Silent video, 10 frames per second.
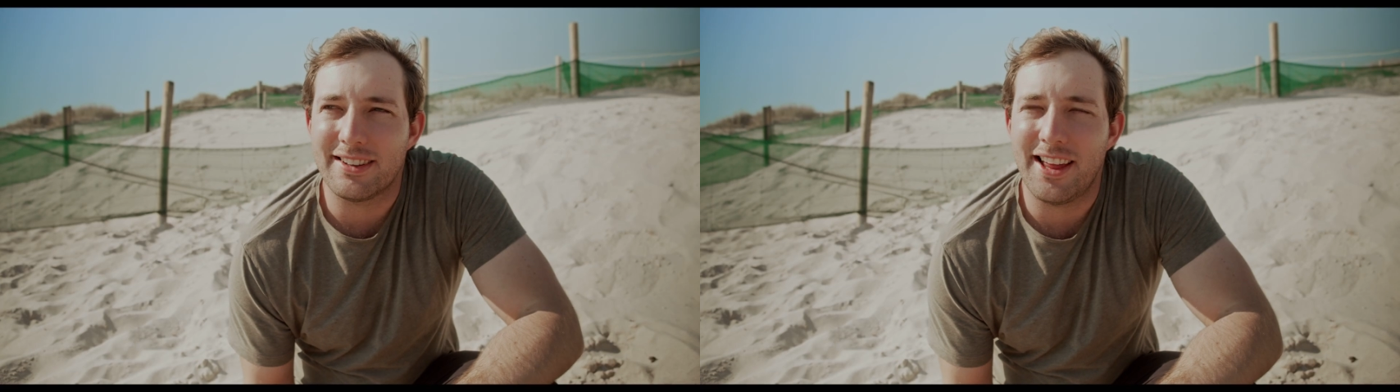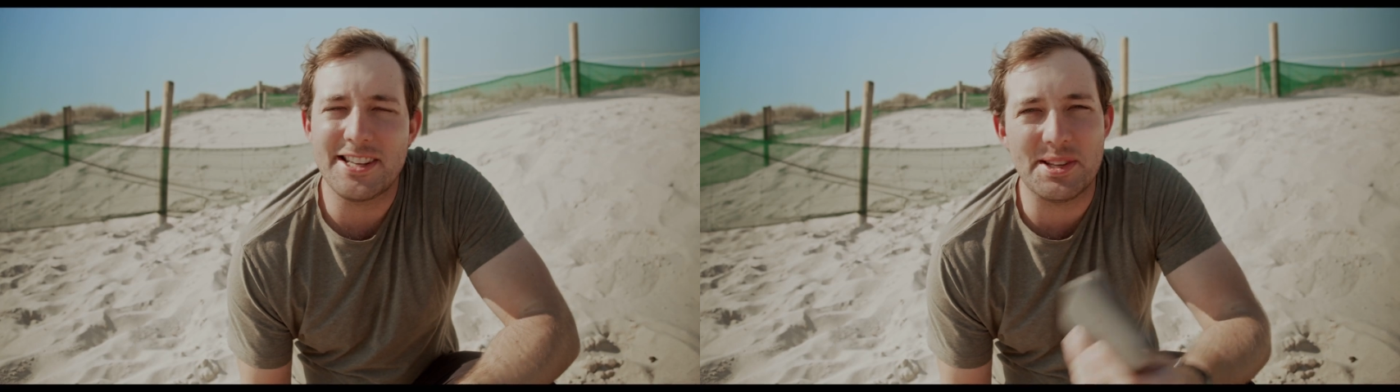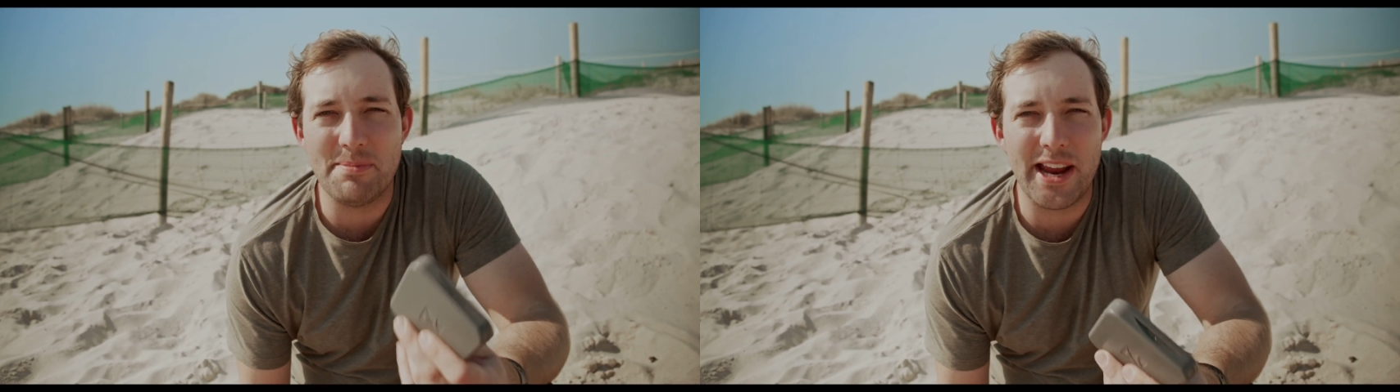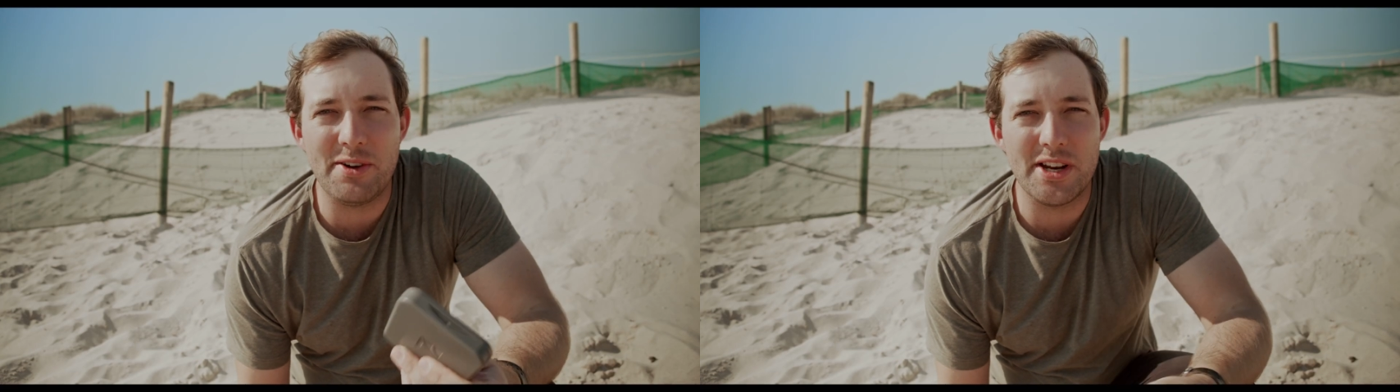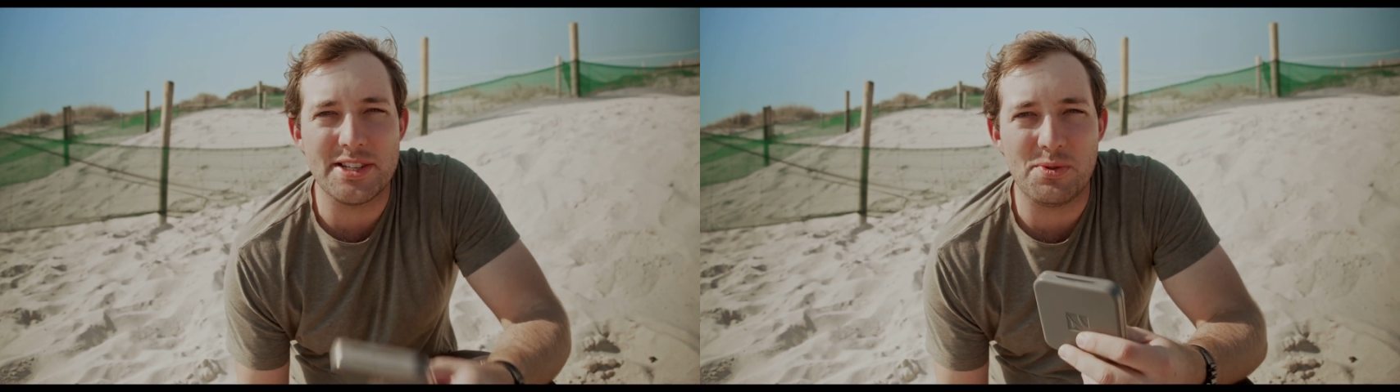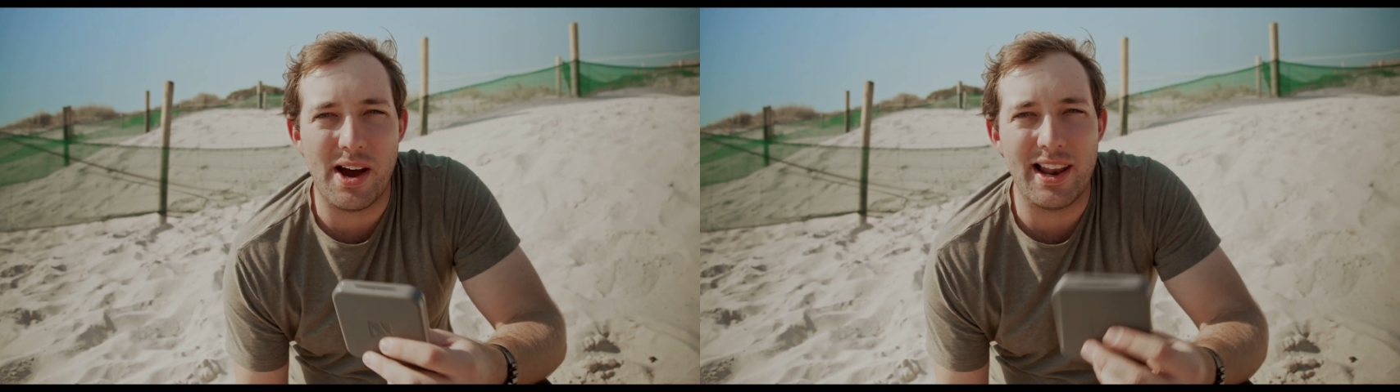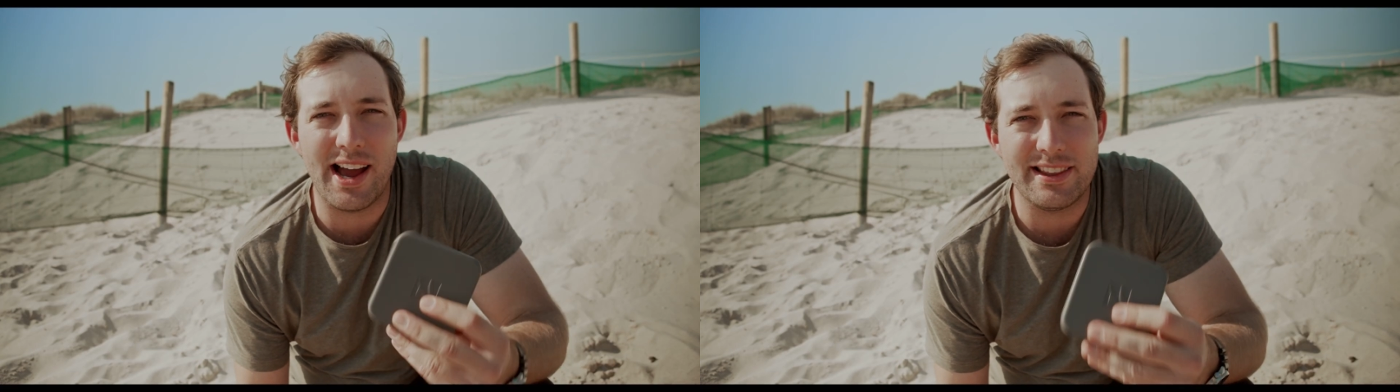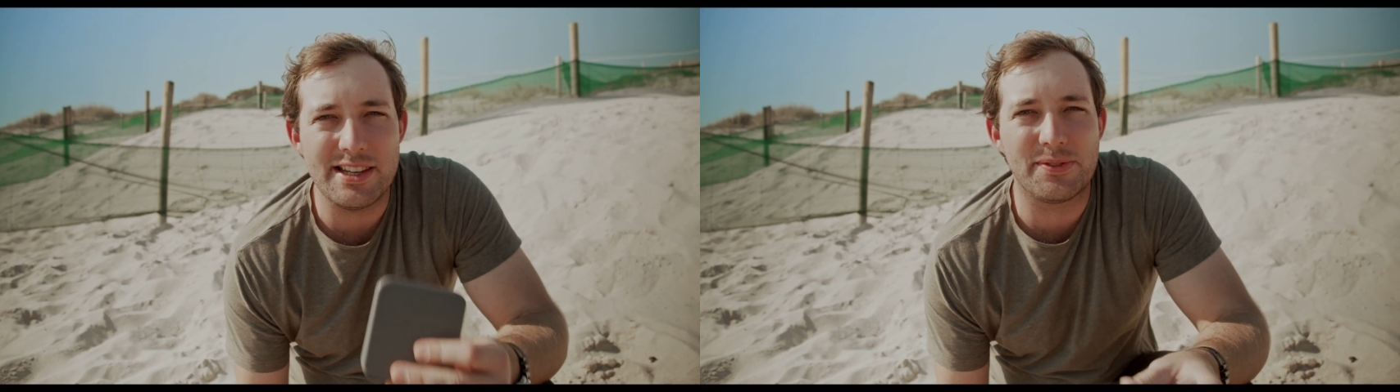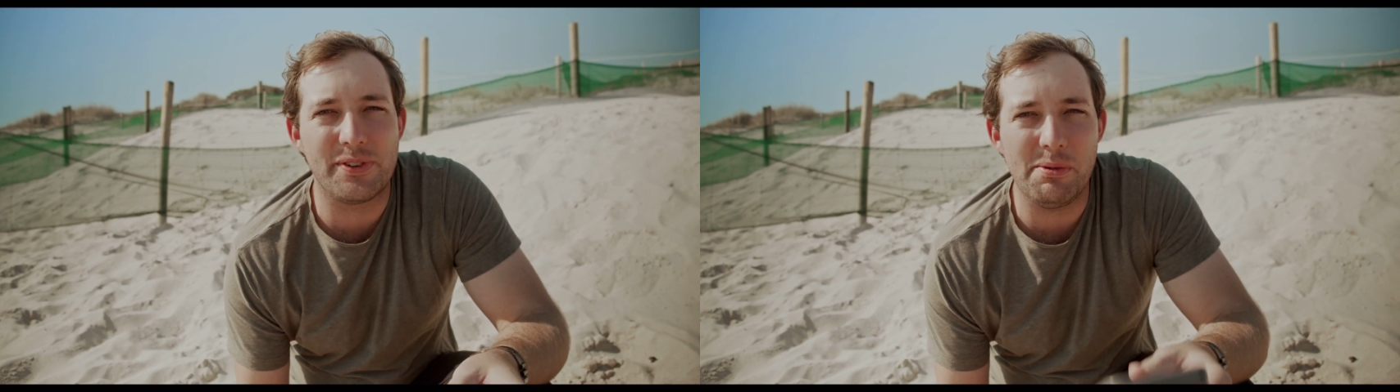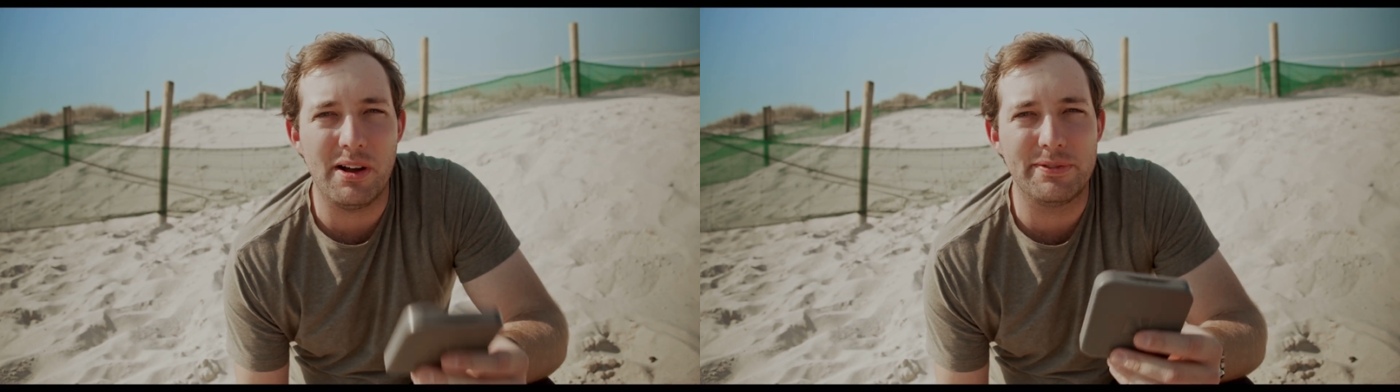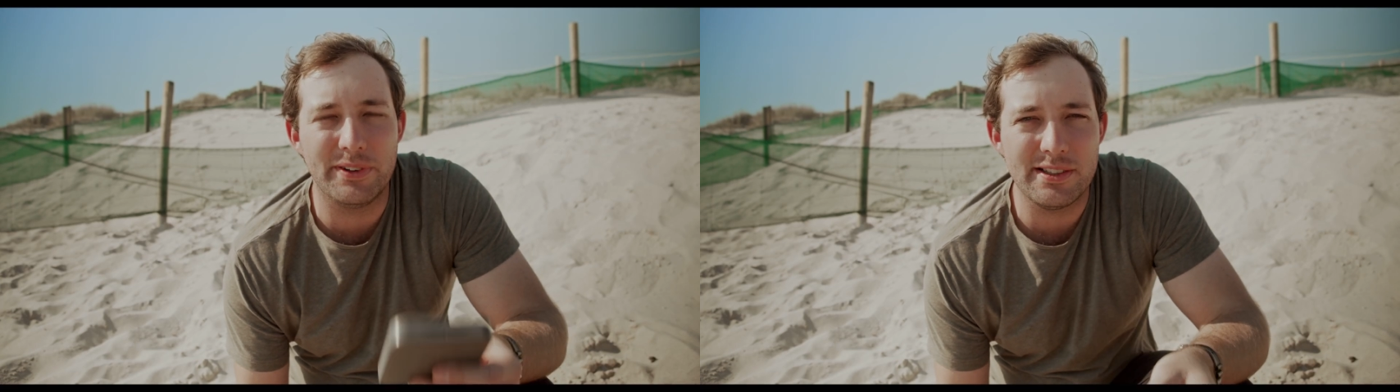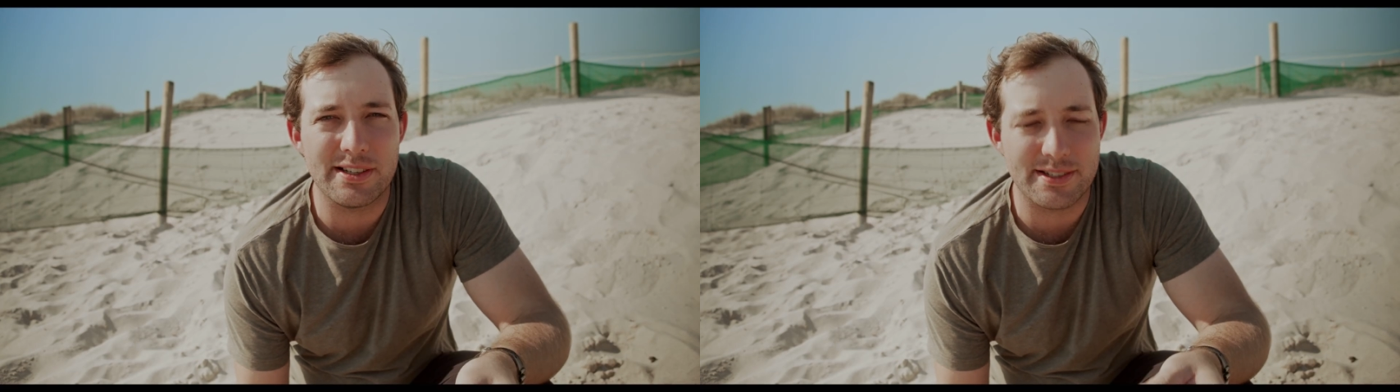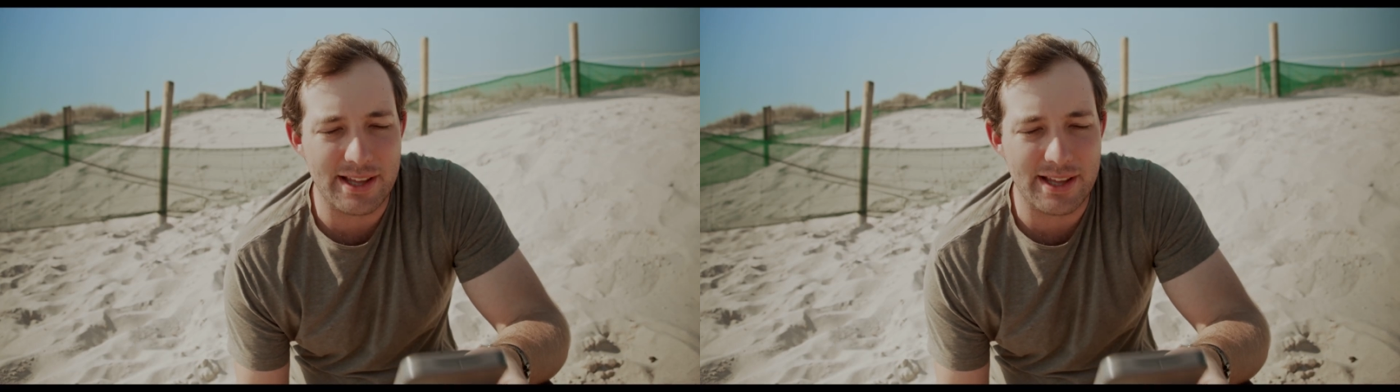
the main reason why I like these Freewell filters.